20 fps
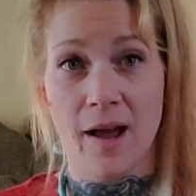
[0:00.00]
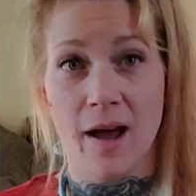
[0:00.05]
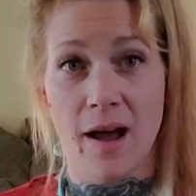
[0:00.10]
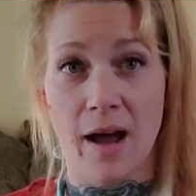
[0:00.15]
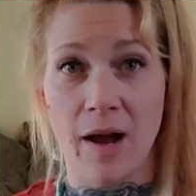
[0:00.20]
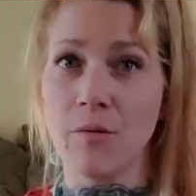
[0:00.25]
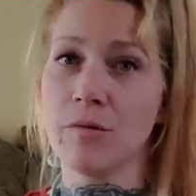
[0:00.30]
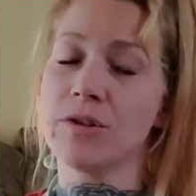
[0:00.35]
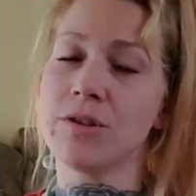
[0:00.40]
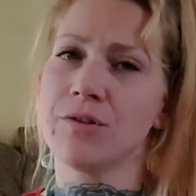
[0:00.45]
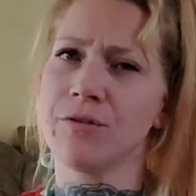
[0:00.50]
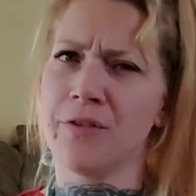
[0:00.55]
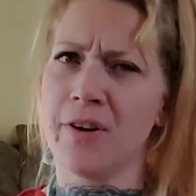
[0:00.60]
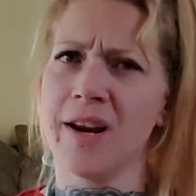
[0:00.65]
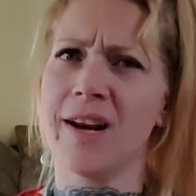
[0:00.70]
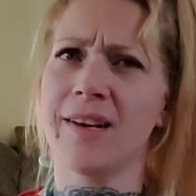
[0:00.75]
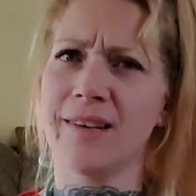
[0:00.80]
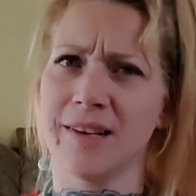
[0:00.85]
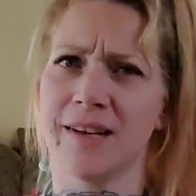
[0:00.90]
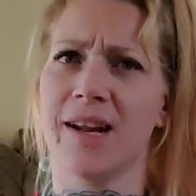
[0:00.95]
I was
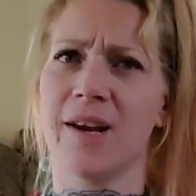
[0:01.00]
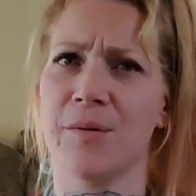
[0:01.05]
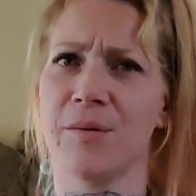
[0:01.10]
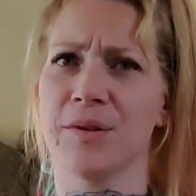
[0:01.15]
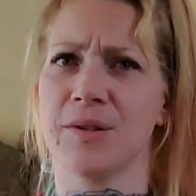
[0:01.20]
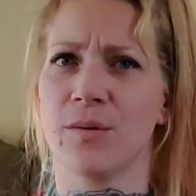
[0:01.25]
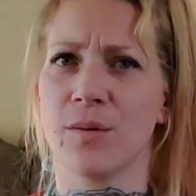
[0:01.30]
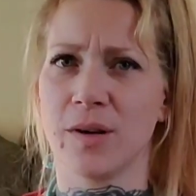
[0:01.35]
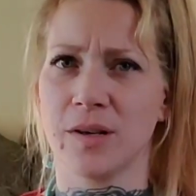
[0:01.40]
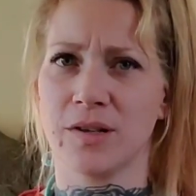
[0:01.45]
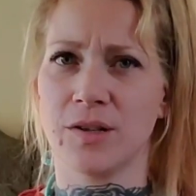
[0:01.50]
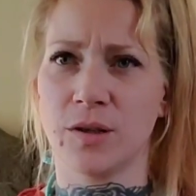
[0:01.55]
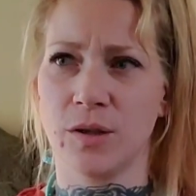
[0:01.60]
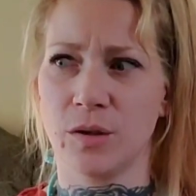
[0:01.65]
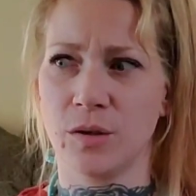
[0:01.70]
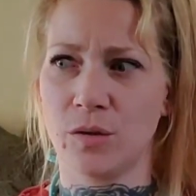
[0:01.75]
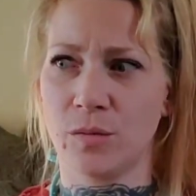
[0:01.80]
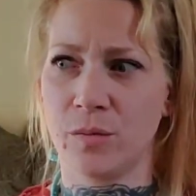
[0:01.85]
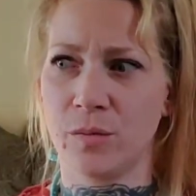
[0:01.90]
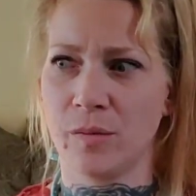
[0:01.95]
afraid that I was going
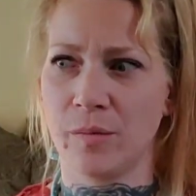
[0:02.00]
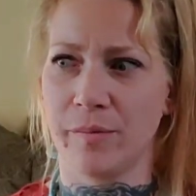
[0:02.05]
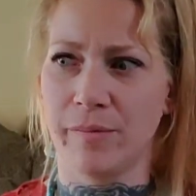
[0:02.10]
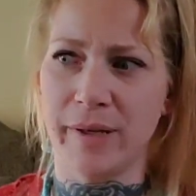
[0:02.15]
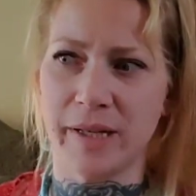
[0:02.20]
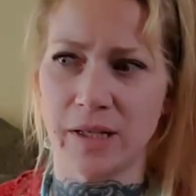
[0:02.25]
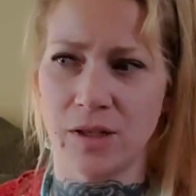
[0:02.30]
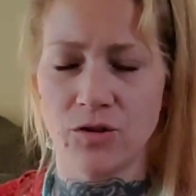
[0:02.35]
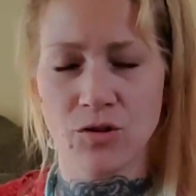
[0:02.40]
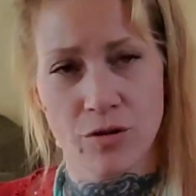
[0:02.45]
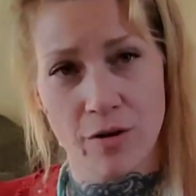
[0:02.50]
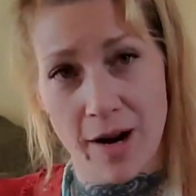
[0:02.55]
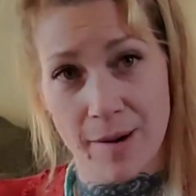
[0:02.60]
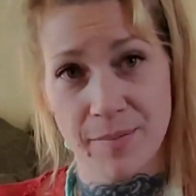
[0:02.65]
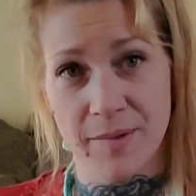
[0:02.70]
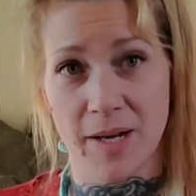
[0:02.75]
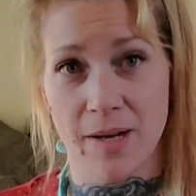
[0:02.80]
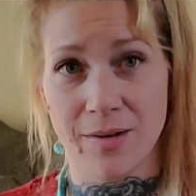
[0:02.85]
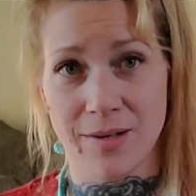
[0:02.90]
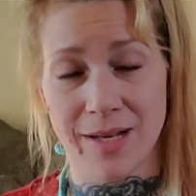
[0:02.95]
to be
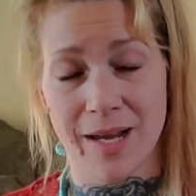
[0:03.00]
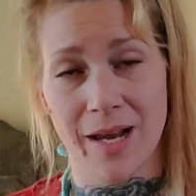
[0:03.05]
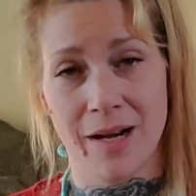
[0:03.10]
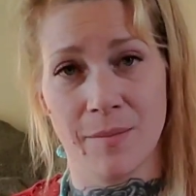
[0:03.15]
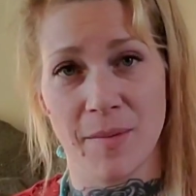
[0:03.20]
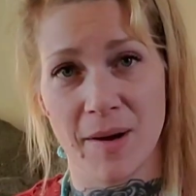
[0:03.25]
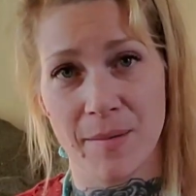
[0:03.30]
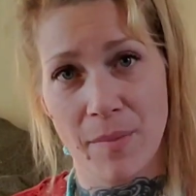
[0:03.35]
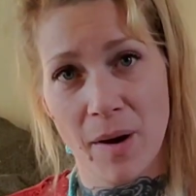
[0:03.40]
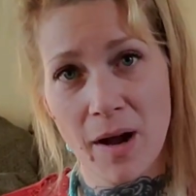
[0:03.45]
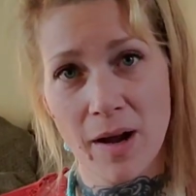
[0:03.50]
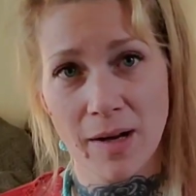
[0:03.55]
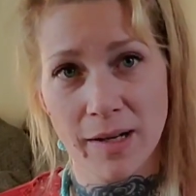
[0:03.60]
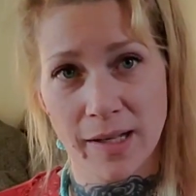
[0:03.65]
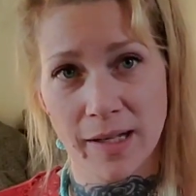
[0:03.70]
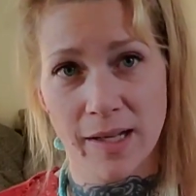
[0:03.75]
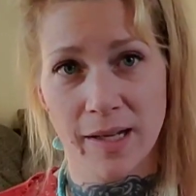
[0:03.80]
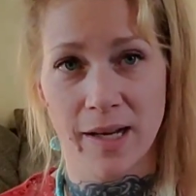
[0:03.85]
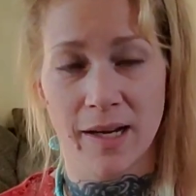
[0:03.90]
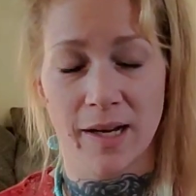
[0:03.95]
trapped outside of my
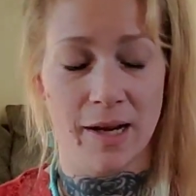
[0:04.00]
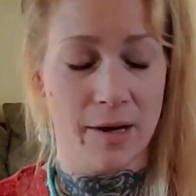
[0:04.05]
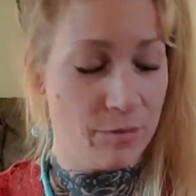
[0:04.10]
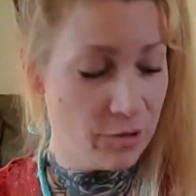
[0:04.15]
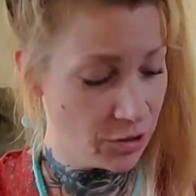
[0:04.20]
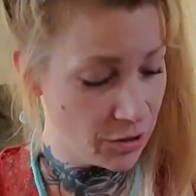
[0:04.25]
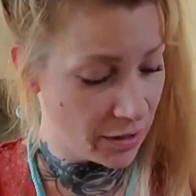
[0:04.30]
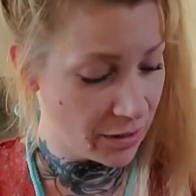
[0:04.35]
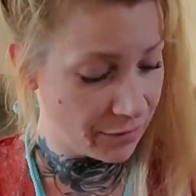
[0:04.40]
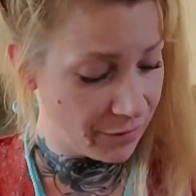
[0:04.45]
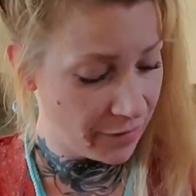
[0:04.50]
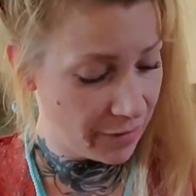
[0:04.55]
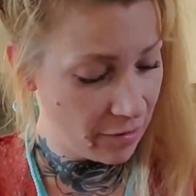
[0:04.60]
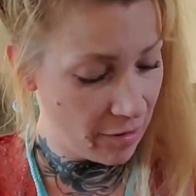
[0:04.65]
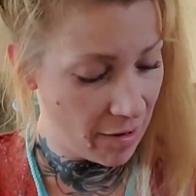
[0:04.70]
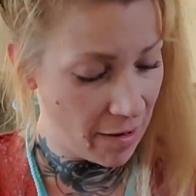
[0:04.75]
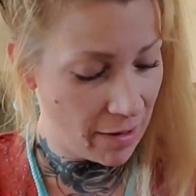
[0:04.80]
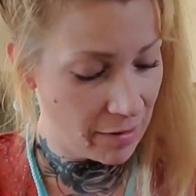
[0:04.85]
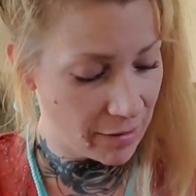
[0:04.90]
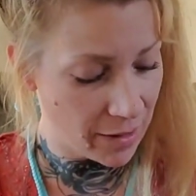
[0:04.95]
body, and I was trying to
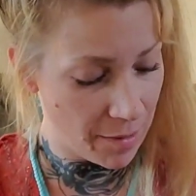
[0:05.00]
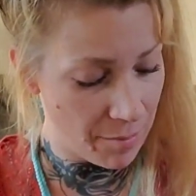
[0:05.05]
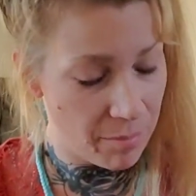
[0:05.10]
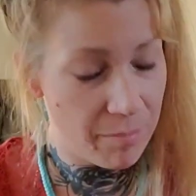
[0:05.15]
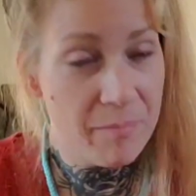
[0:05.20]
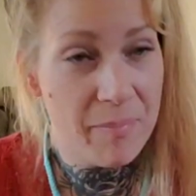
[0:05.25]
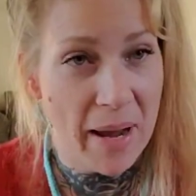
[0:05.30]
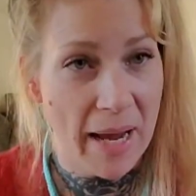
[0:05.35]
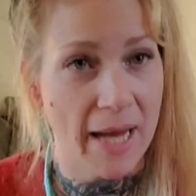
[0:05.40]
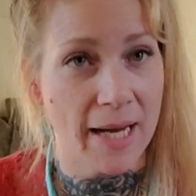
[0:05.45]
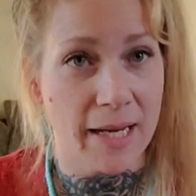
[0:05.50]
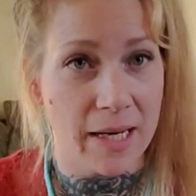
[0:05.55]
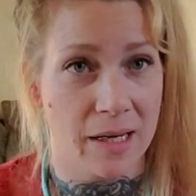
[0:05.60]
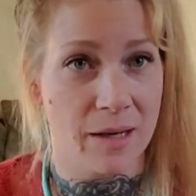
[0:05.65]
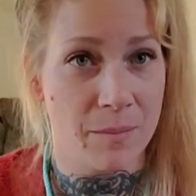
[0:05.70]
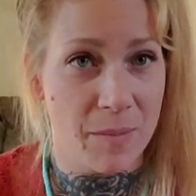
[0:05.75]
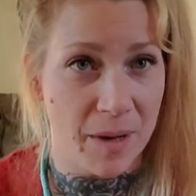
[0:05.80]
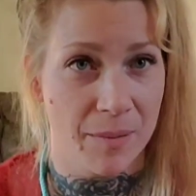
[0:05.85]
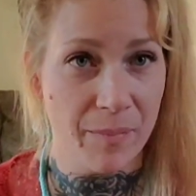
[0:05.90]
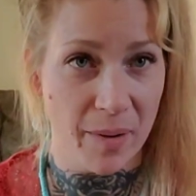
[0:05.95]
figure out how to get back
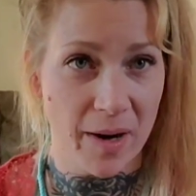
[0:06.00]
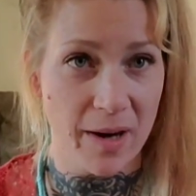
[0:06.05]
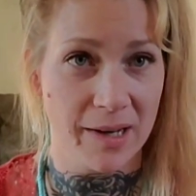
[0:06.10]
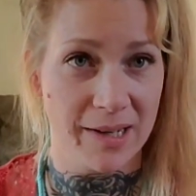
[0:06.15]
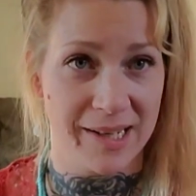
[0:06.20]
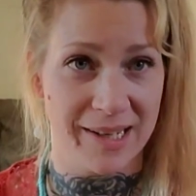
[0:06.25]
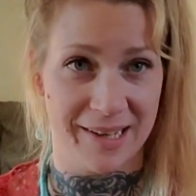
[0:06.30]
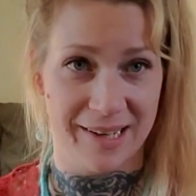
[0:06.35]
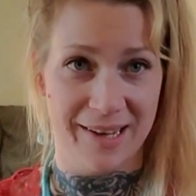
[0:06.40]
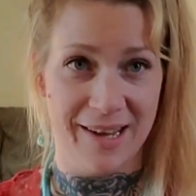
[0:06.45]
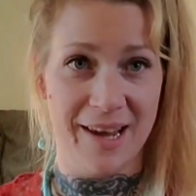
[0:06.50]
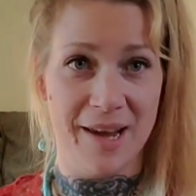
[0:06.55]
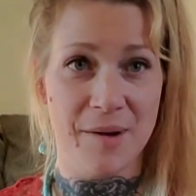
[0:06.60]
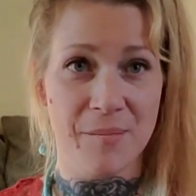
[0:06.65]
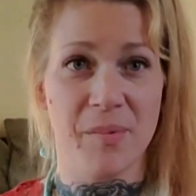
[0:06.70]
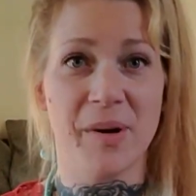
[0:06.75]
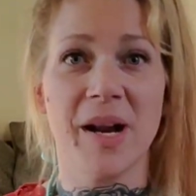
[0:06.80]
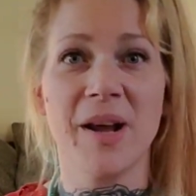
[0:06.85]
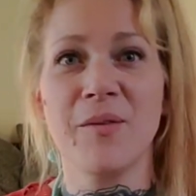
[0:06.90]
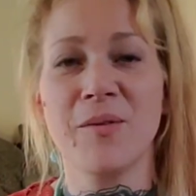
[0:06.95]
into my body,
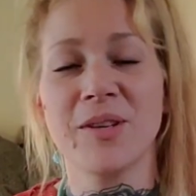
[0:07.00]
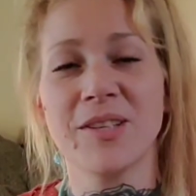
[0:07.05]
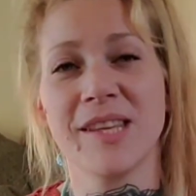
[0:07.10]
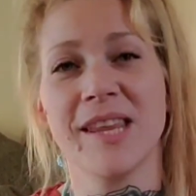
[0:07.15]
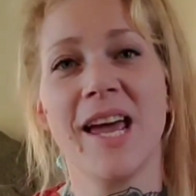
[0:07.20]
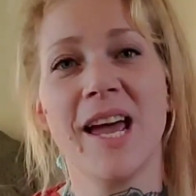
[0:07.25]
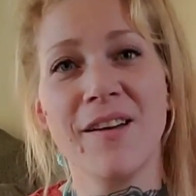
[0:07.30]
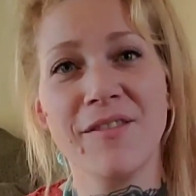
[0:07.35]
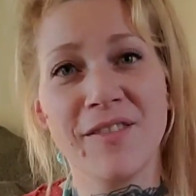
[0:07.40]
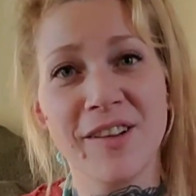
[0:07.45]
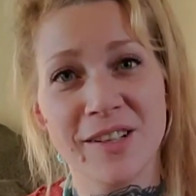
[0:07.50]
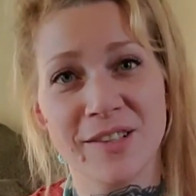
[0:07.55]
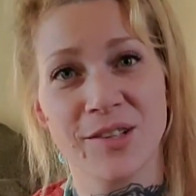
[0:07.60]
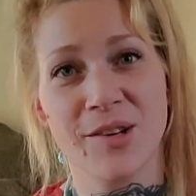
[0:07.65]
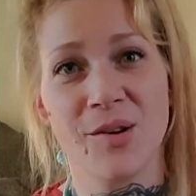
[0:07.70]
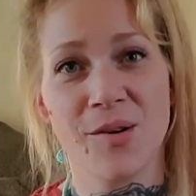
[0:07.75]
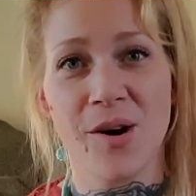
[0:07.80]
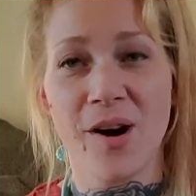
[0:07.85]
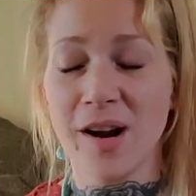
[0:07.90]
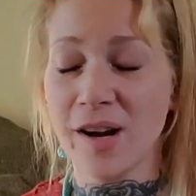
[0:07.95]
but I was laughing
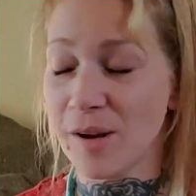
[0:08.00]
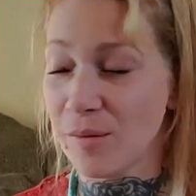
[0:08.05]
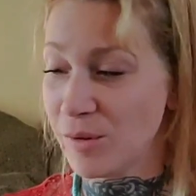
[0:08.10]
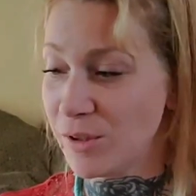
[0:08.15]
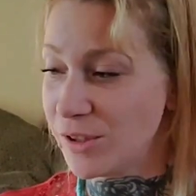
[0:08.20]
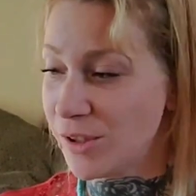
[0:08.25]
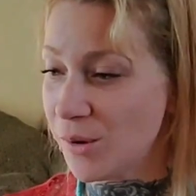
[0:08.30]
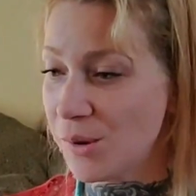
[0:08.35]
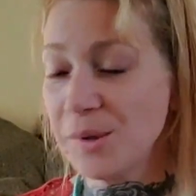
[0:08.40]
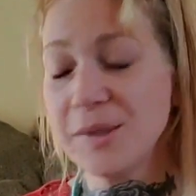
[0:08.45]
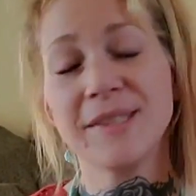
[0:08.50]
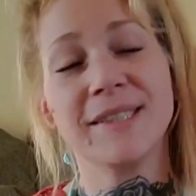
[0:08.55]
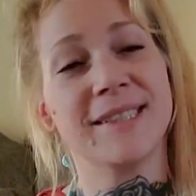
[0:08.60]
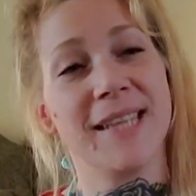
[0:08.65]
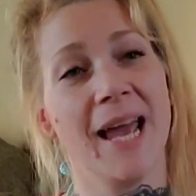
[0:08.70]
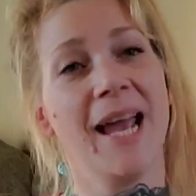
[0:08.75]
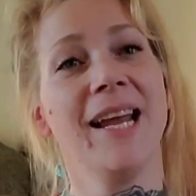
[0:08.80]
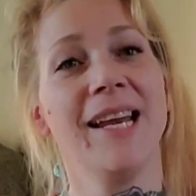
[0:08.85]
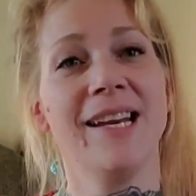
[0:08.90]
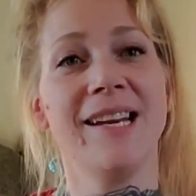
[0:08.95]
so hard. I was so
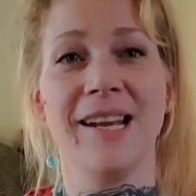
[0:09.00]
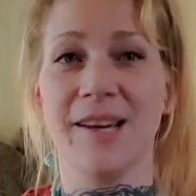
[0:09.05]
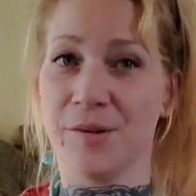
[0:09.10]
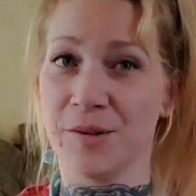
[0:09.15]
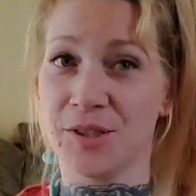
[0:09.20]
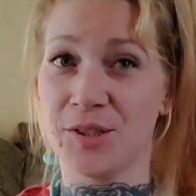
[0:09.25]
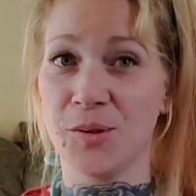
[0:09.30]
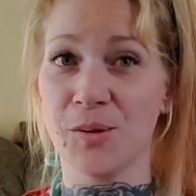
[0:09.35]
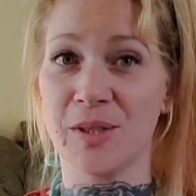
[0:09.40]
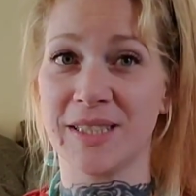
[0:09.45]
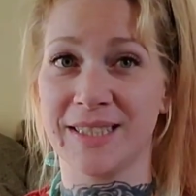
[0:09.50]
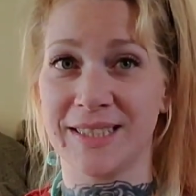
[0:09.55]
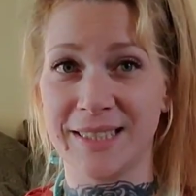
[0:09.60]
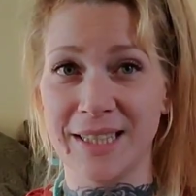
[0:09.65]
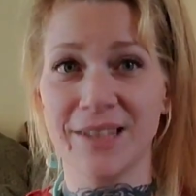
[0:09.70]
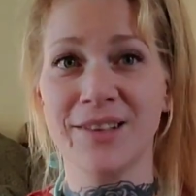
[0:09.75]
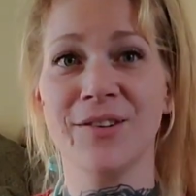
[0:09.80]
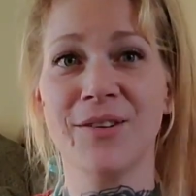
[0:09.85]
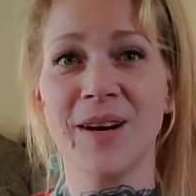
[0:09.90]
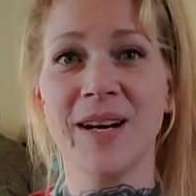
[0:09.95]
excited. I was so
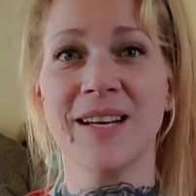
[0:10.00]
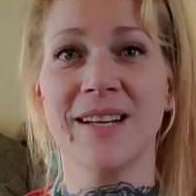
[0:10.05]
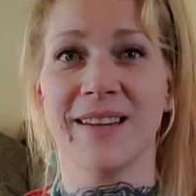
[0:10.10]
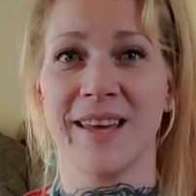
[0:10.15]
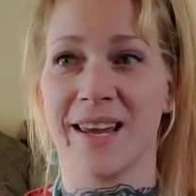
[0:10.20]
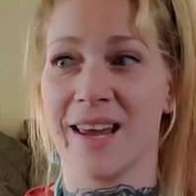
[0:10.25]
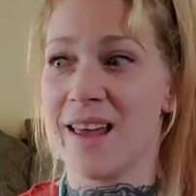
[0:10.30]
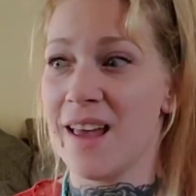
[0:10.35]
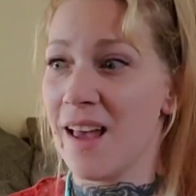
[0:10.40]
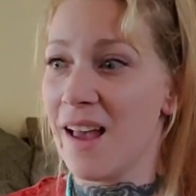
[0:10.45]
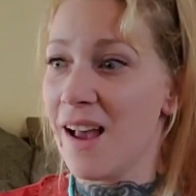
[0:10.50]
exhilarated. Like,